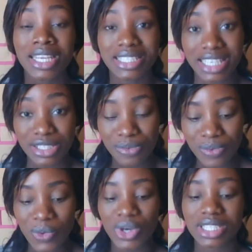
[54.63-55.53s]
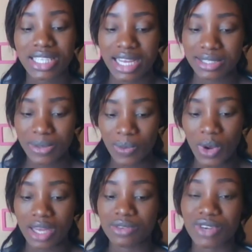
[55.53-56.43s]
test four, task
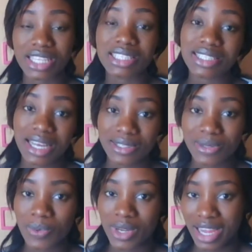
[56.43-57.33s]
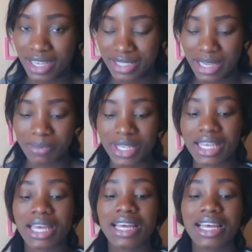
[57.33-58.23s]
one, writing task one
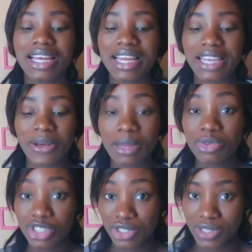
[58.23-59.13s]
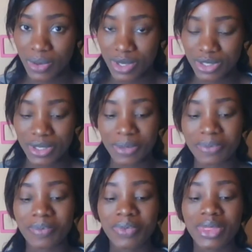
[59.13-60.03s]
academic. Now let me read you the question.
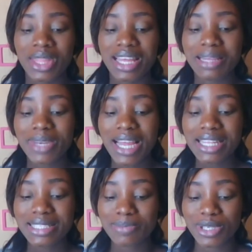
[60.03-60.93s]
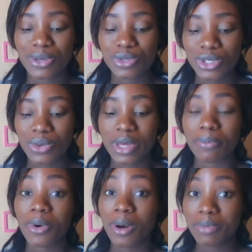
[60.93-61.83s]
The plans below show
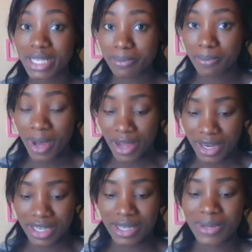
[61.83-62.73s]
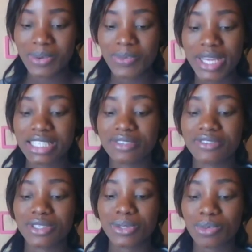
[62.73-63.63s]
a public park when it
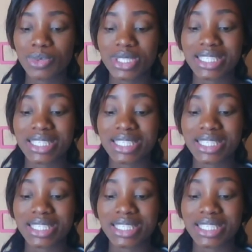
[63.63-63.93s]
first opened